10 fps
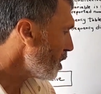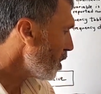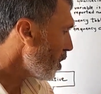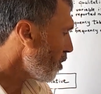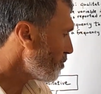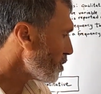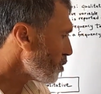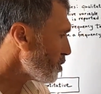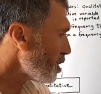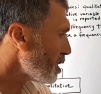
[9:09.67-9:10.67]
of the
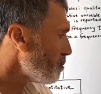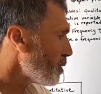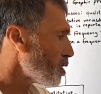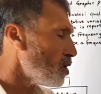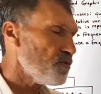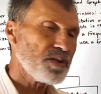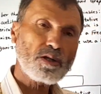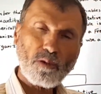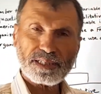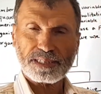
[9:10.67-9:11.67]
total number of
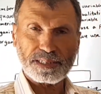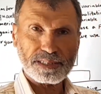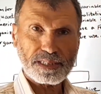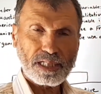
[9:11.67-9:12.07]
frequencies.